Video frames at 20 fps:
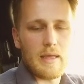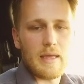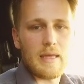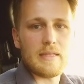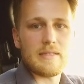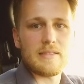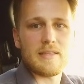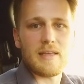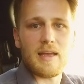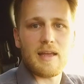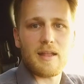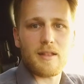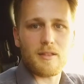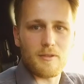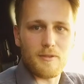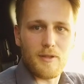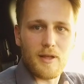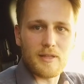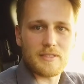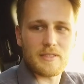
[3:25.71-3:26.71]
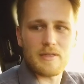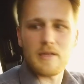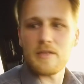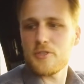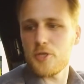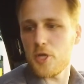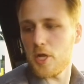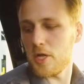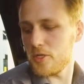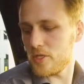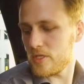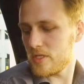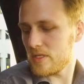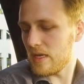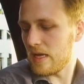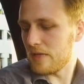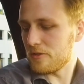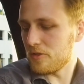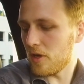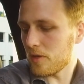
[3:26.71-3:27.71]
Inside, lots of nice
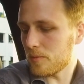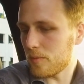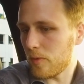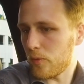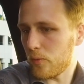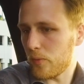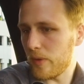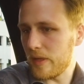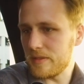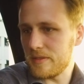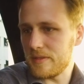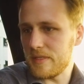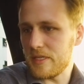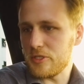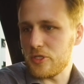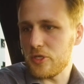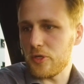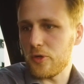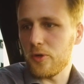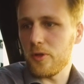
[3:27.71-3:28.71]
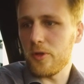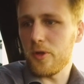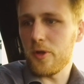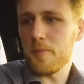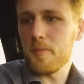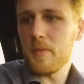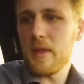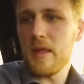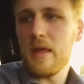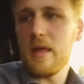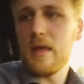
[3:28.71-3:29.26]
changes. I talked about the red stitching earlier.